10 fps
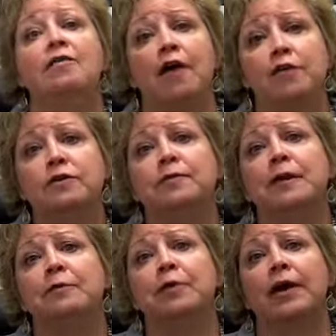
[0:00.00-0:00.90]
Those
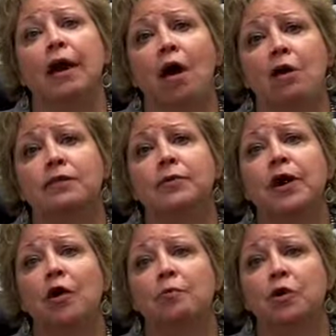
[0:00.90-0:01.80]
people can also
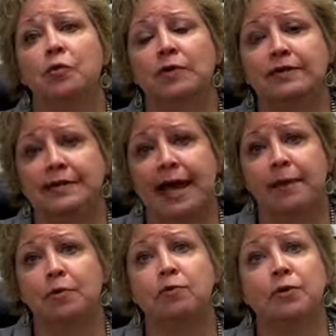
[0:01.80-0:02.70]
help you with
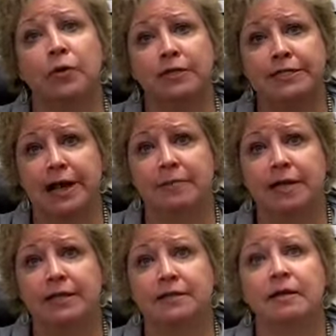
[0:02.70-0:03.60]
samples or
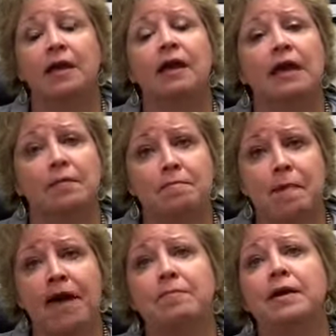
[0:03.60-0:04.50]
dummies. It
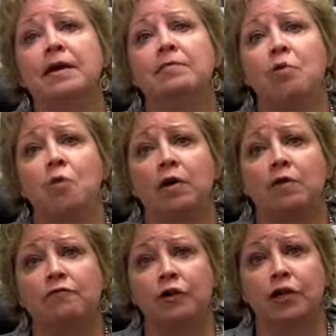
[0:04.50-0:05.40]
may be
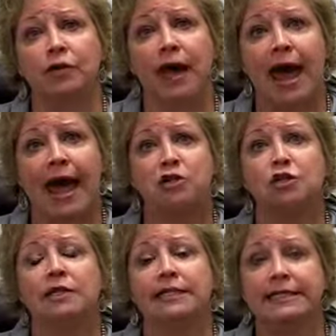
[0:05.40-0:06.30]
important for you to
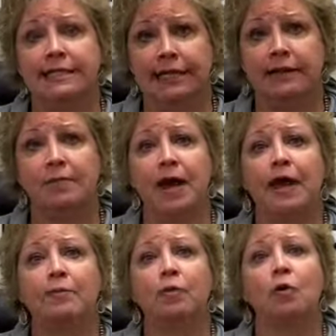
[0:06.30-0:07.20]
actually see the
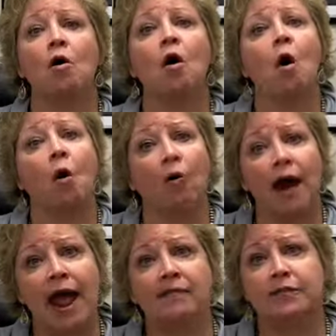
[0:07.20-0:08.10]
paper or
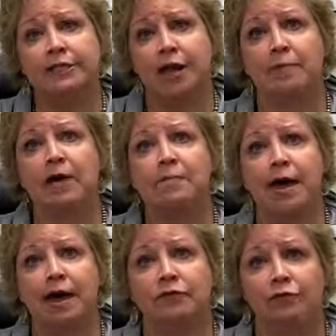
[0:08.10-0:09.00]
have a dummy
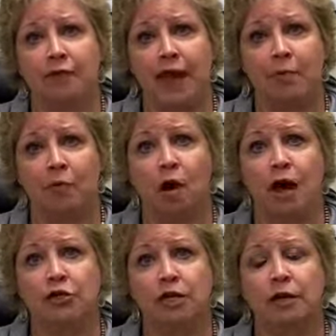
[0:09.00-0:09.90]
made for that
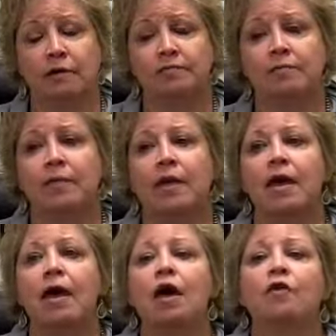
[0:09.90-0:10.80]
project.
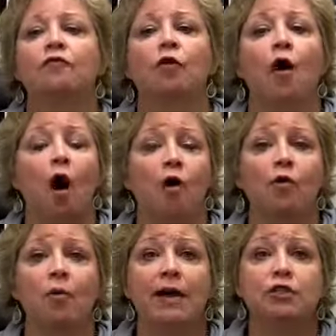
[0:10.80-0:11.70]
For all
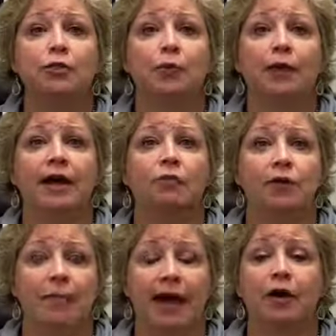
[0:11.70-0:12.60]
the ways you print,
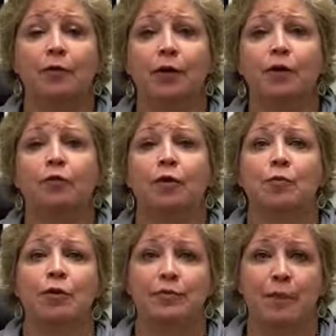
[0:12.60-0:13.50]
Rebecca
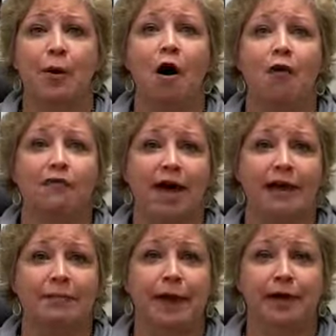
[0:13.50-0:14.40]
Pilgrim with Mohawk
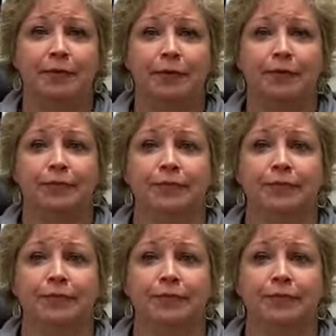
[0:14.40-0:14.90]
Fine Paper.